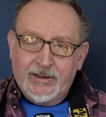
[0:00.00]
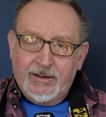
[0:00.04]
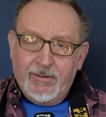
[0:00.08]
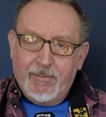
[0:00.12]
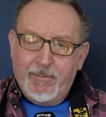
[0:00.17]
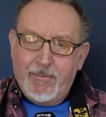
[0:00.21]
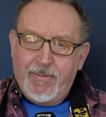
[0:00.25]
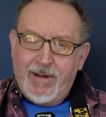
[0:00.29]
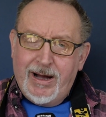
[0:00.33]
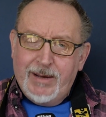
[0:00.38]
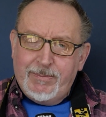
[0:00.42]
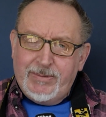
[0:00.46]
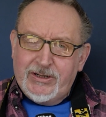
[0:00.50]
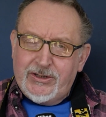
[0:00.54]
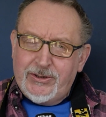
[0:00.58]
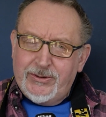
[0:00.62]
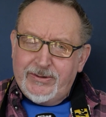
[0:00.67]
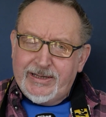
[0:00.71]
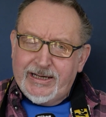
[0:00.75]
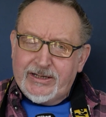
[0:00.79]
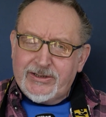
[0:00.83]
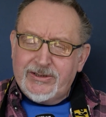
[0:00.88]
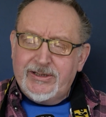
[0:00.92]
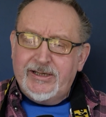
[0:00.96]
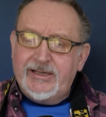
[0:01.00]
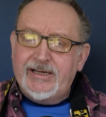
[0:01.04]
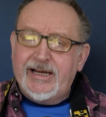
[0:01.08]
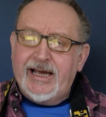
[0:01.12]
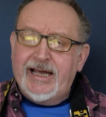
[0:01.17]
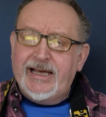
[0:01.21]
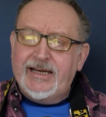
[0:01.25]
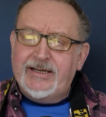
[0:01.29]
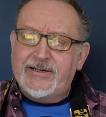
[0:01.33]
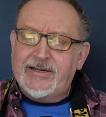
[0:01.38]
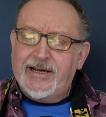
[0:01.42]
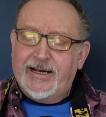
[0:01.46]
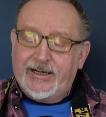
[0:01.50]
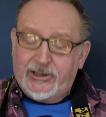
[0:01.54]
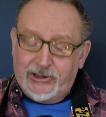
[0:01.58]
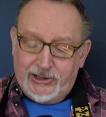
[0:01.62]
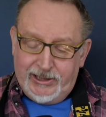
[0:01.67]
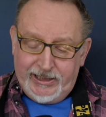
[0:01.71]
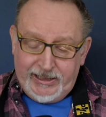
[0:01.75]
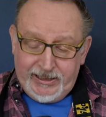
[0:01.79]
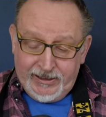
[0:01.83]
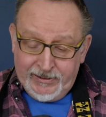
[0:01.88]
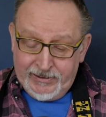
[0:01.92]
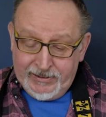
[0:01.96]
Might be 2008
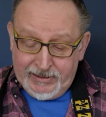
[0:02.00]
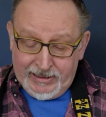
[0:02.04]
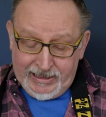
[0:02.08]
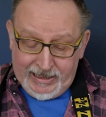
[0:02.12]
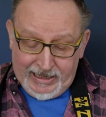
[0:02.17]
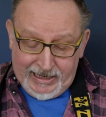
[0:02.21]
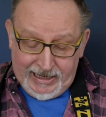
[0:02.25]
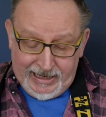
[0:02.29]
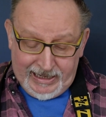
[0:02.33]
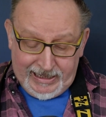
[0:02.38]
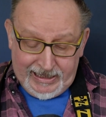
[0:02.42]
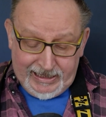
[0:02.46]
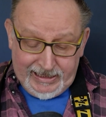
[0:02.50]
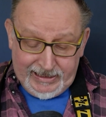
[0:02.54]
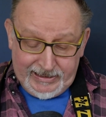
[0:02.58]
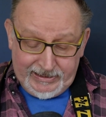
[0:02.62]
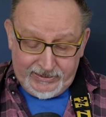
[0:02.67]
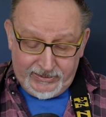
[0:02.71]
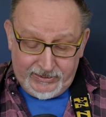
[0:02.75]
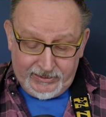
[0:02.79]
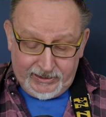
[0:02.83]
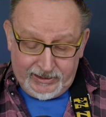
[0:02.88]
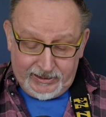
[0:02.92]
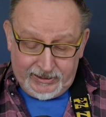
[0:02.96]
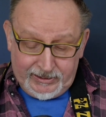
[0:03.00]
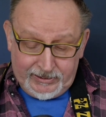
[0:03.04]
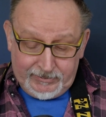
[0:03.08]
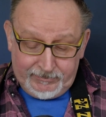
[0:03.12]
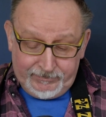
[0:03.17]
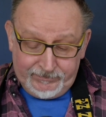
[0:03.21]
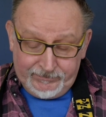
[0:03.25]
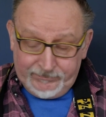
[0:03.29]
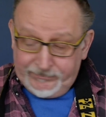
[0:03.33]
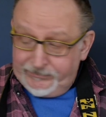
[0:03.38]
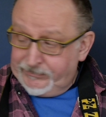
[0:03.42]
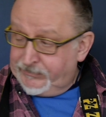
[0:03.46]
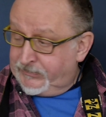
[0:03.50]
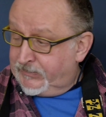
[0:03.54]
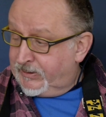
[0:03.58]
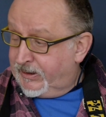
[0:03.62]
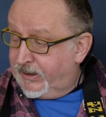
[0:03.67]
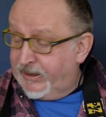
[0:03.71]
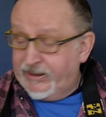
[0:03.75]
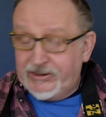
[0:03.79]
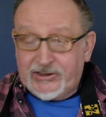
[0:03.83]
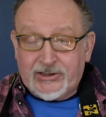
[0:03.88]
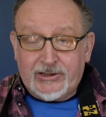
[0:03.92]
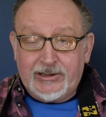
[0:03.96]
actually, and
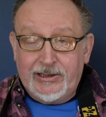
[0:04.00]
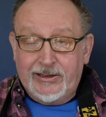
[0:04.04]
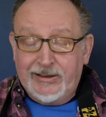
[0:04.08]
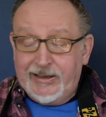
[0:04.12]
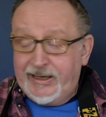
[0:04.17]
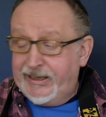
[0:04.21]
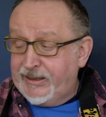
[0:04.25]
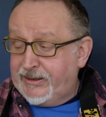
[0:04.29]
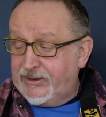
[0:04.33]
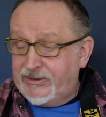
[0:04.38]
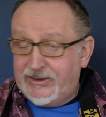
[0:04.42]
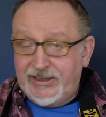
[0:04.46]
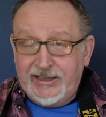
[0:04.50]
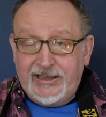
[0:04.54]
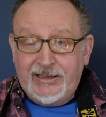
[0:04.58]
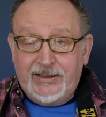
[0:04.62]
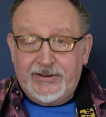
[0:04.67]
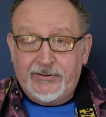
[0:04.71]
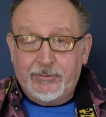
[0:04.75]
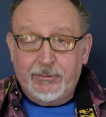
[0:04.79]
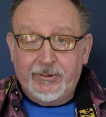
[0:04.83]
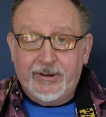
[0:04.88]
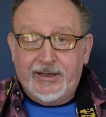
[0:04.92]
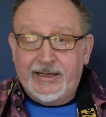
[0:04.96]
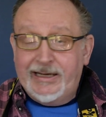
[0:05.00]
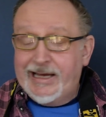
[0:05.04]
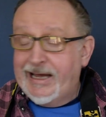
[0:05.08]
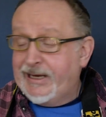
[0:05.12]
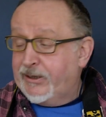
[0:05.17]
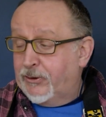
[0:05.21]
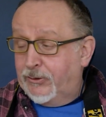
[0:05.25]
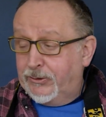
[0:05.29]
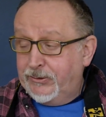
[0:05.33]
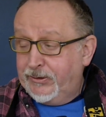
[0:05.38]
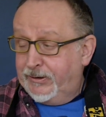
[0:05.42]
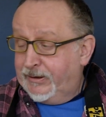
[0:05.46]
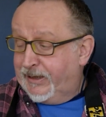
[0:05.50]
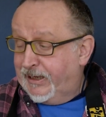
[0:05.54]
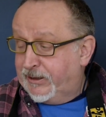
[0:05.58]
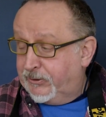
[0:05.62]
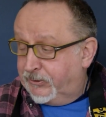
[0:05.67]
it's like a D3. Hang on.